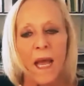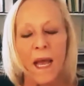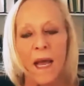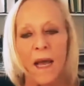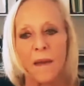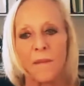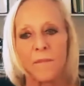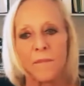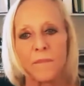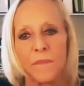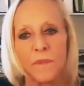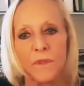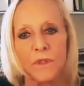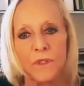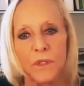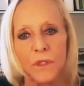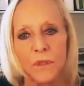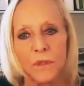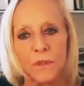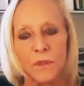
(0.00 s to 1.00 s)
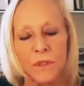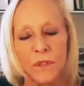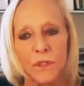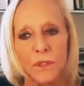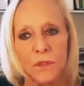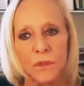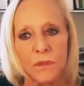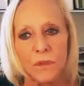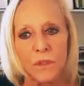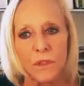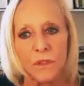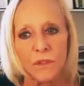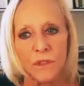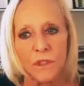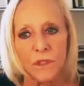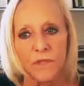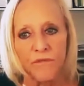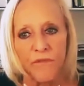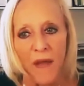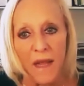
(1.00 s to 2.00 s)
um, to, to, to,
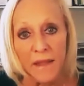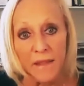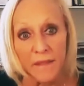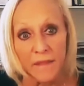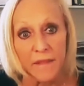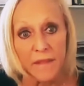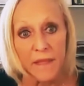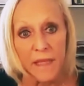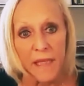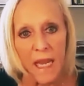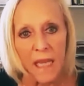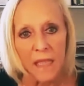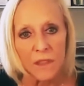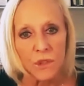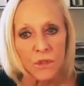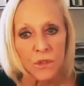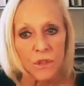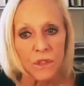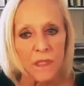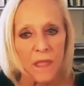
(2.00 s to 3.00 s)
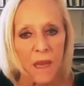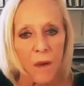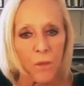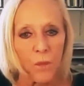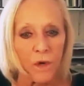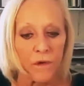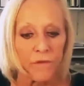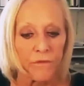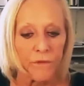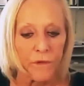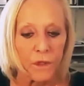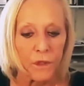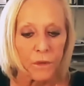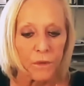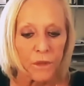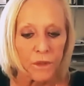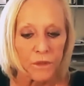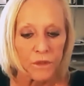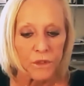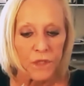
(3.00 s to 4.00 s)
to find the answers that work for
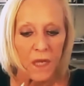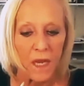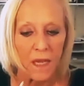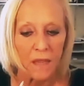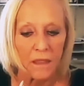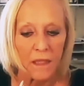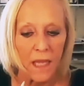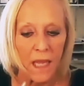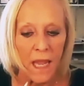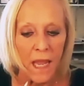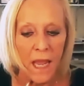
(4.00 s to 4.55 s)
you and your child.